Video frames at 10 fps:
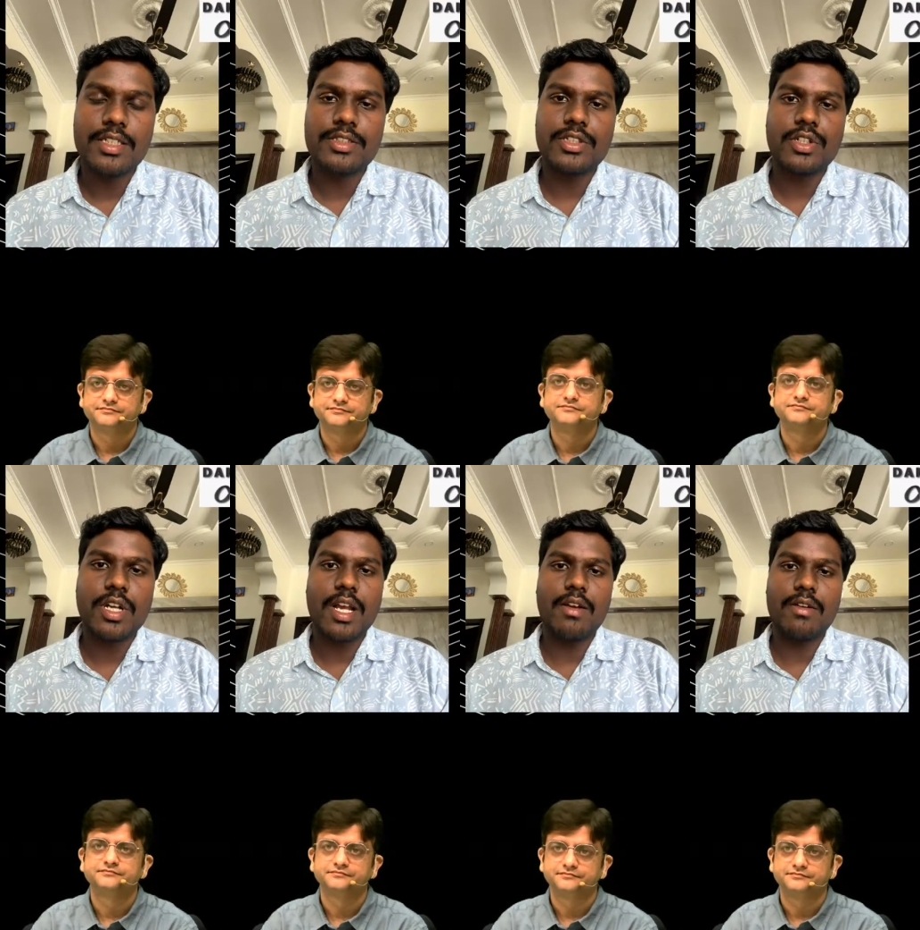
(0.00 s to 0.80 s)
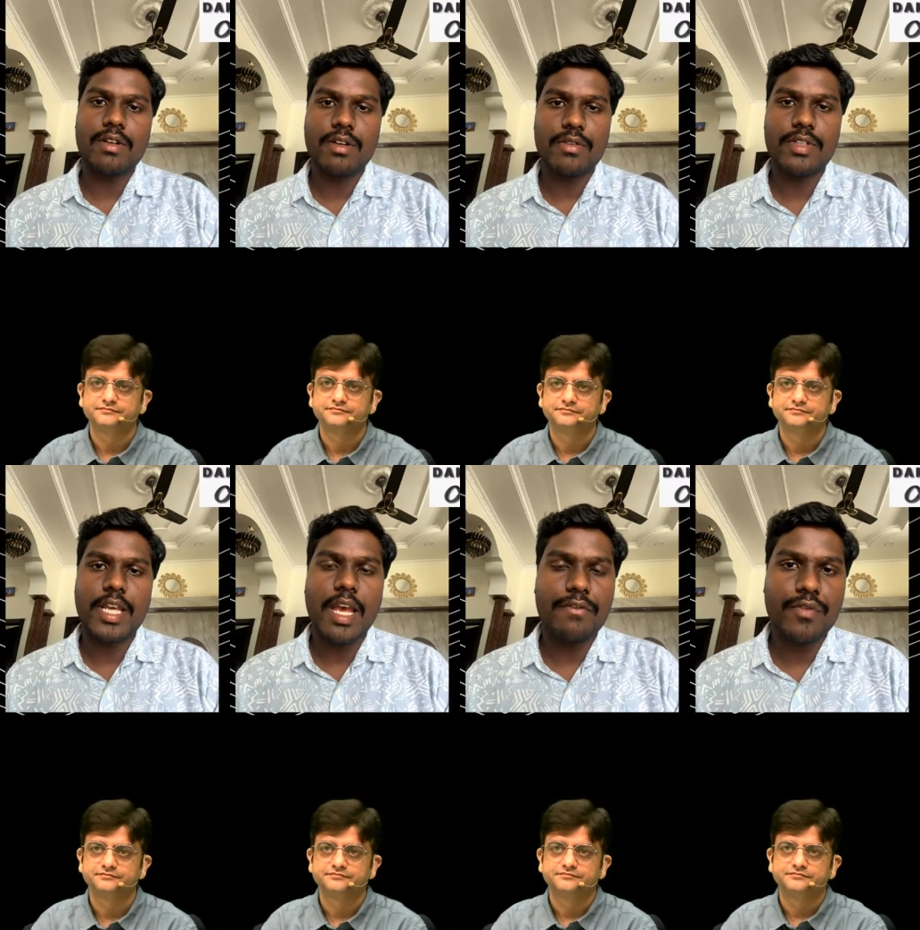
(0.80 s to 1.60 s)
Speaker 1: So uh,
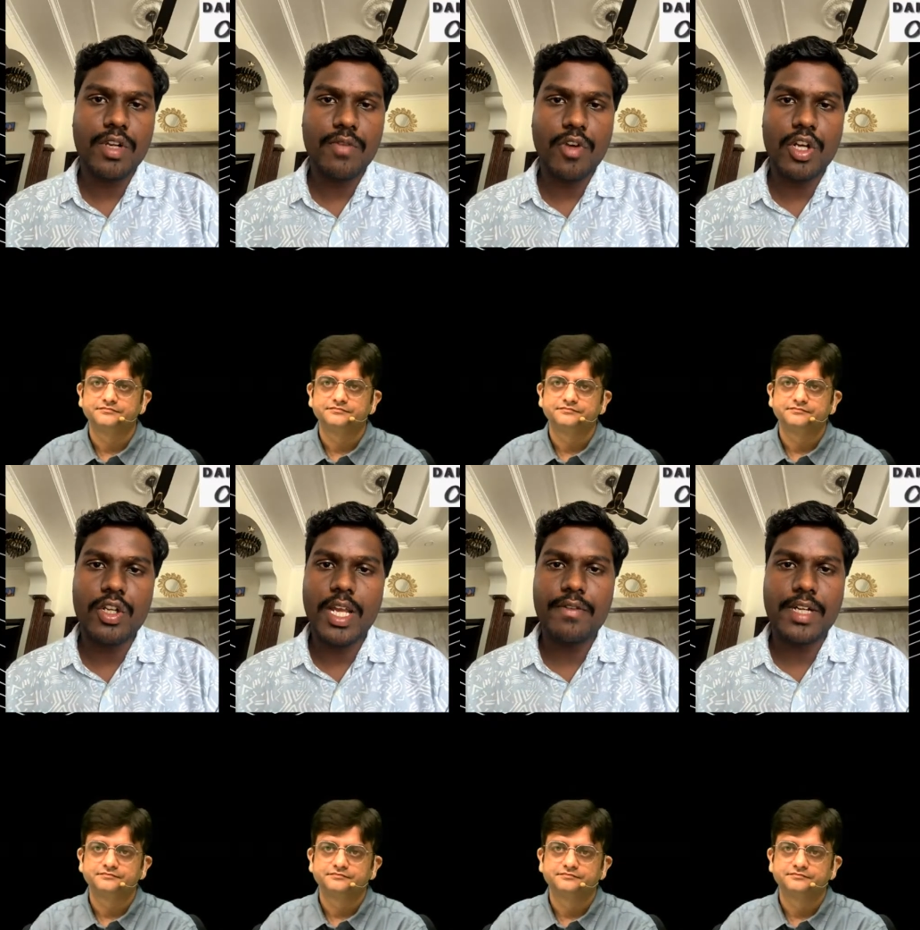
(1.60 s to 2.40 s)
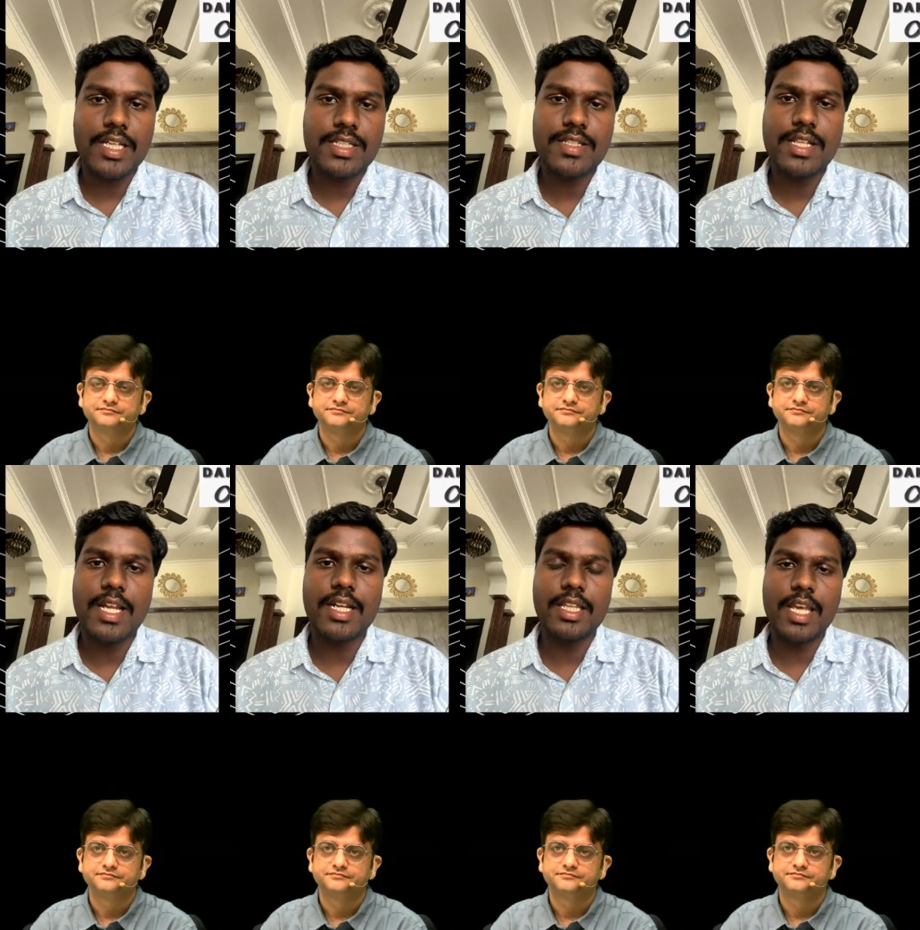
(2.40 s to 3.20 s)
they have to fo follow live classes.
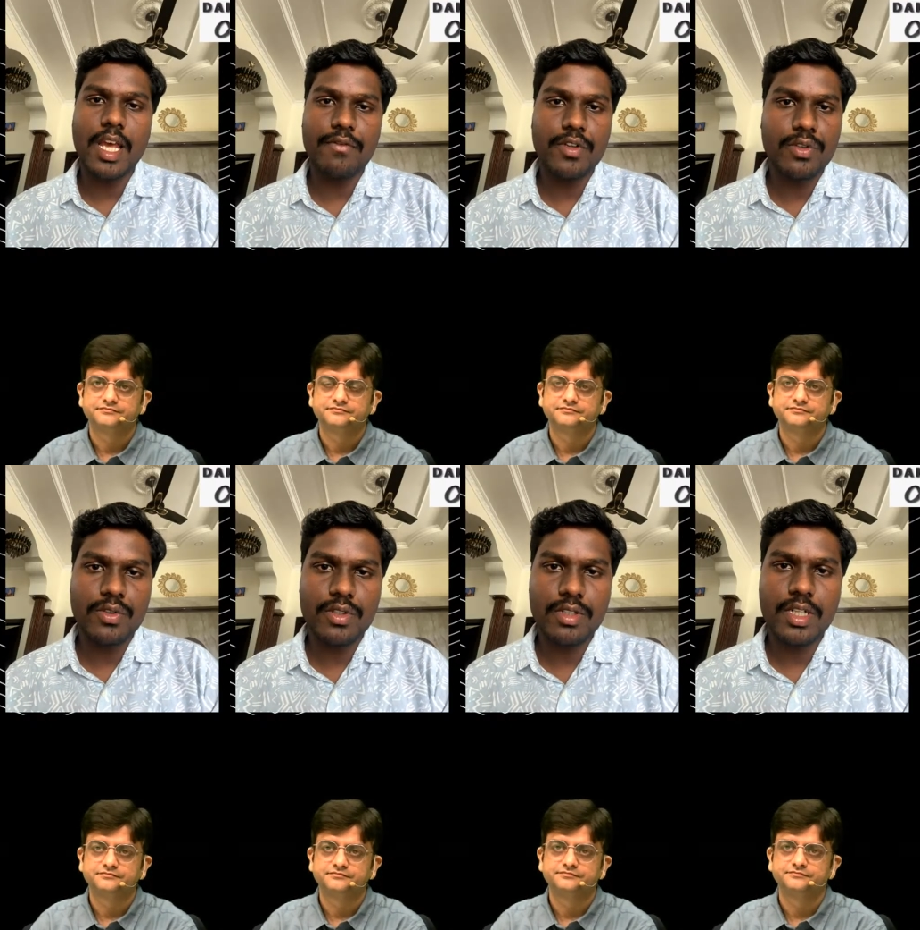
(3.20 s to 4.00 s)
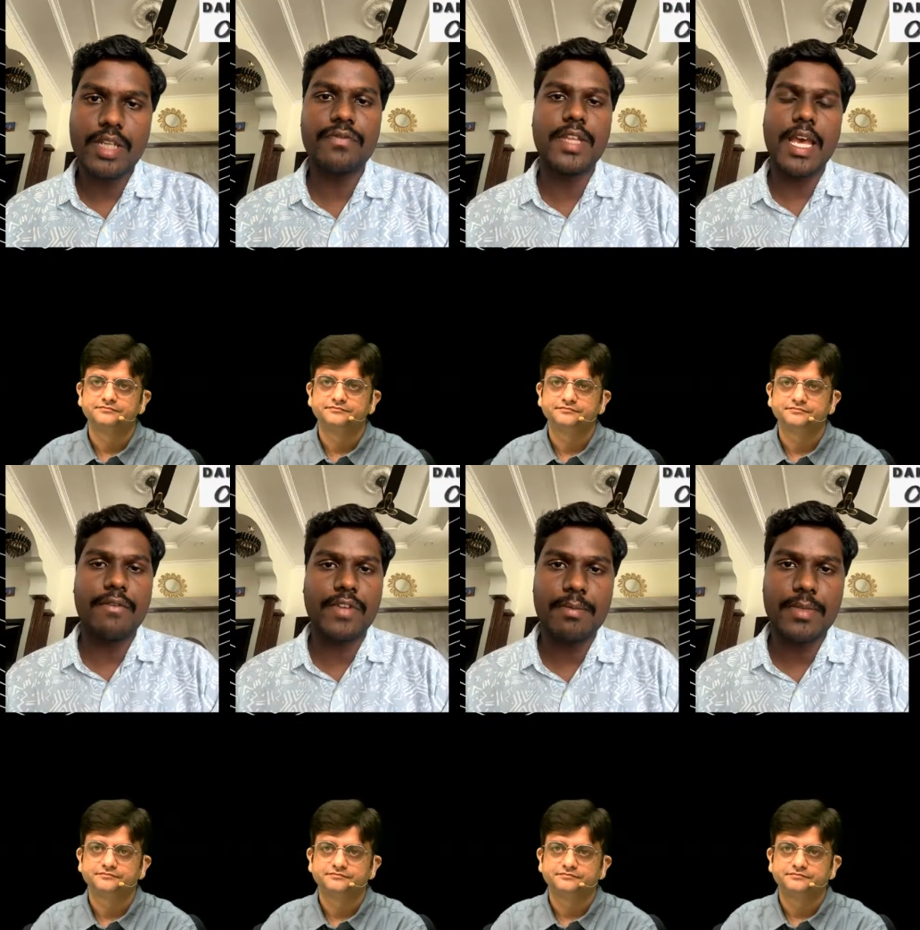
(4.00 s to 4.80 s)
Then they have to, if they
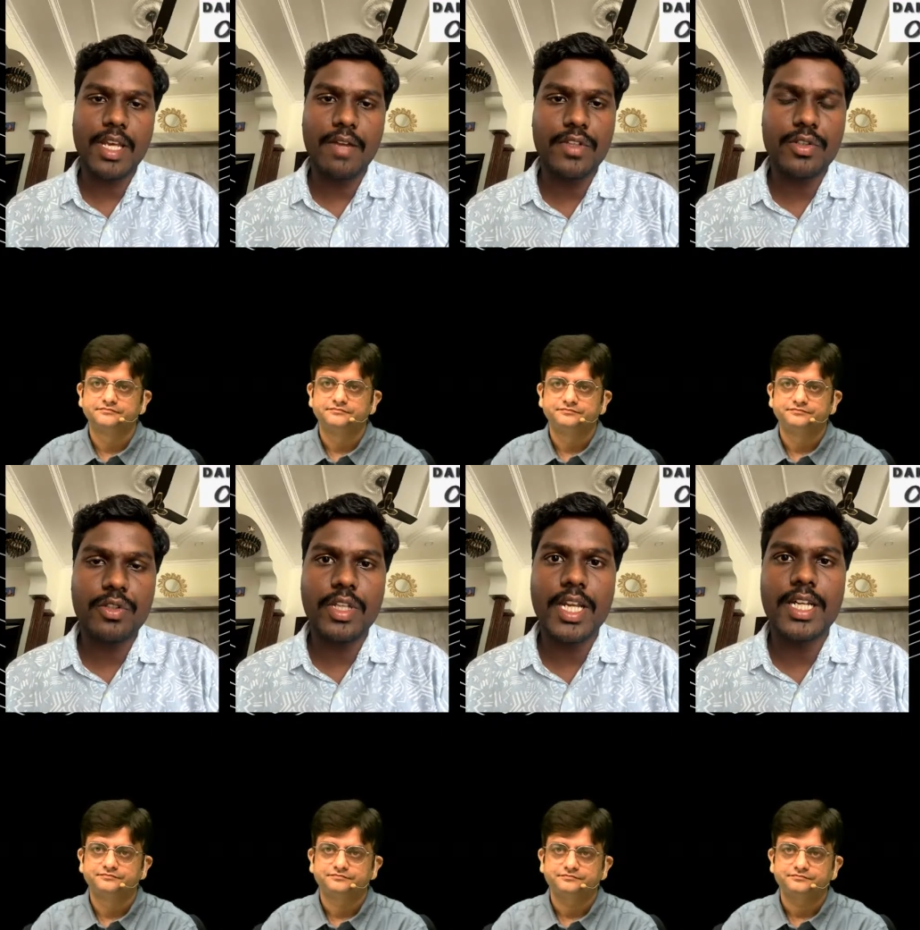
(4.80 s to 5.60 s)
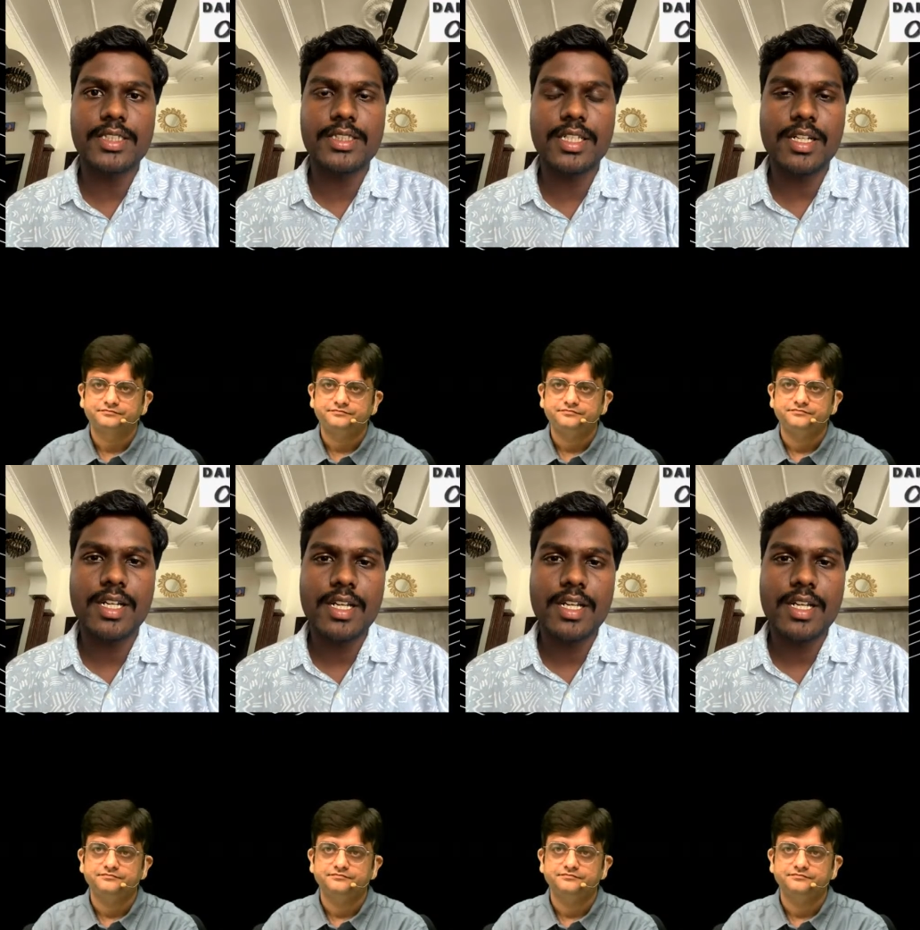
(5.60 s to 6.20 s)
have time, they have to do T and D, sir.